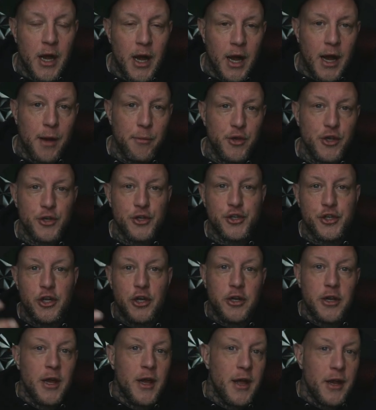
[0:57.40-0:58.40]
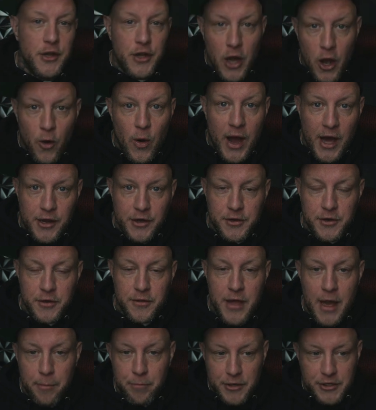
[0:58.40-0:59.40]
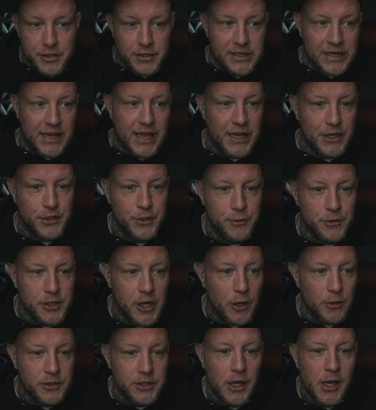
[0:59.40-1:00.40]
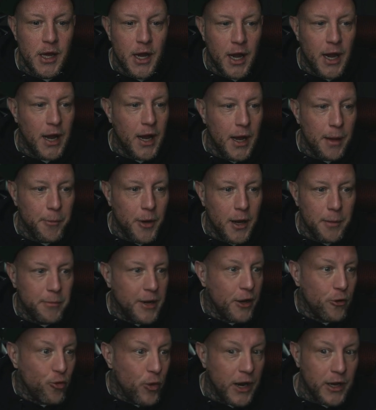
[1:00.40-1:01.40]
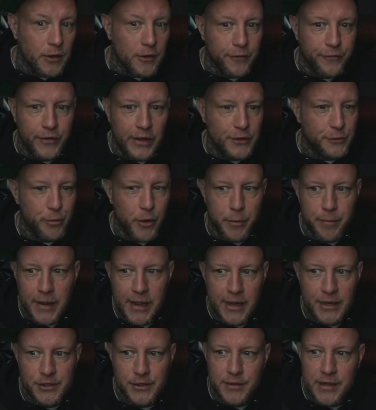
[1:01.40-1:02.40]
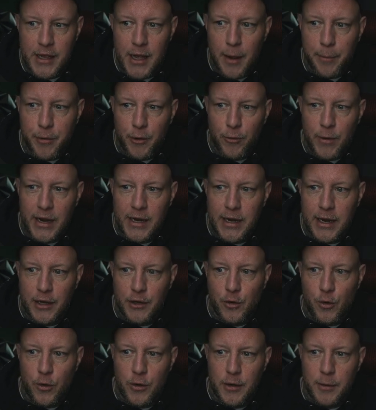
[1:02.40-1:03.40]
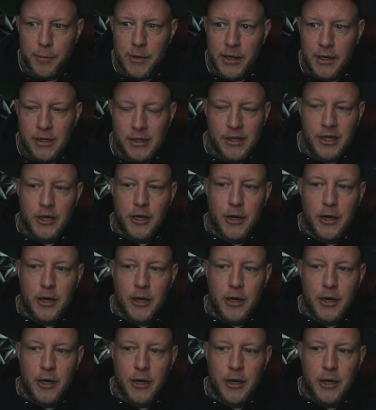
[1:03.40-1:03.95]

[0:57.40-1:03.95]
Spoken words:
You should know how to do that, but just in case you don't, I'm on my regular Facebook page in the upper right-hand corner. I'm going to click on